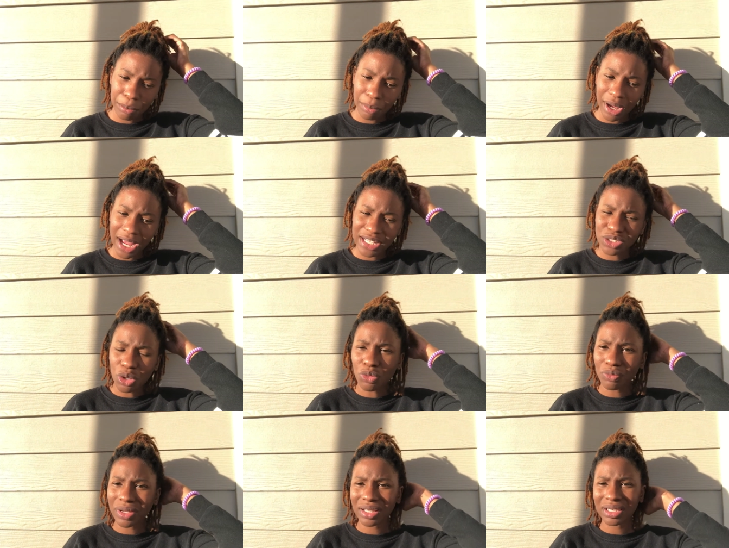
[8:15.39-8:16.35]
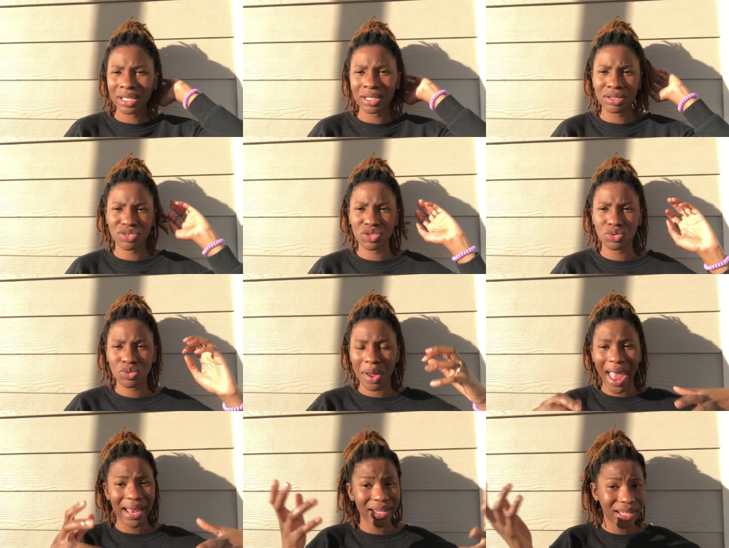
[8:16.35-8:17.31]
I don't really do
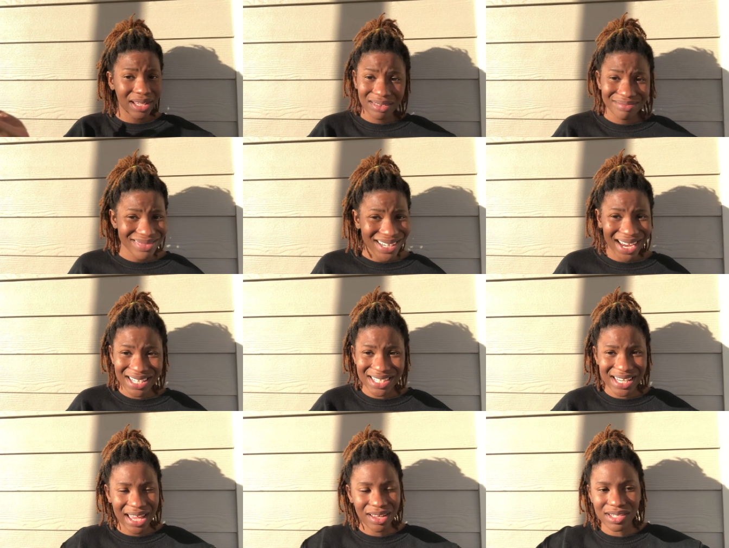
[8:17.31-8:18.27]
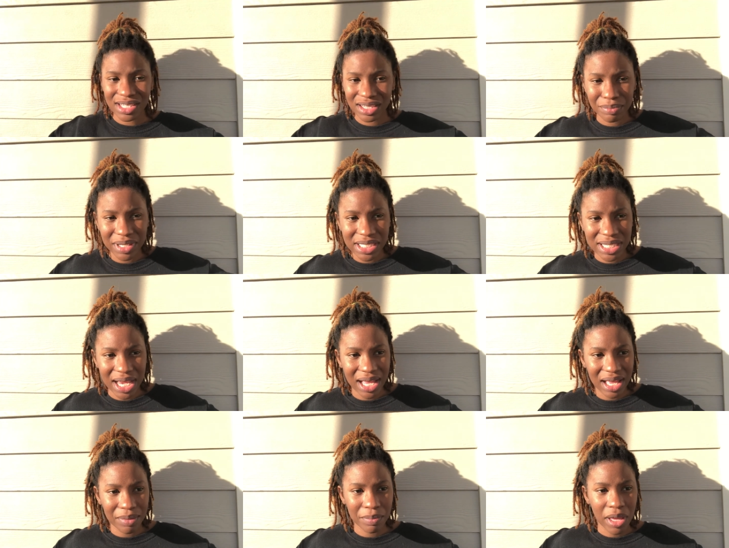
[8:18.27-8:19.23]
any tight styles in the meantime.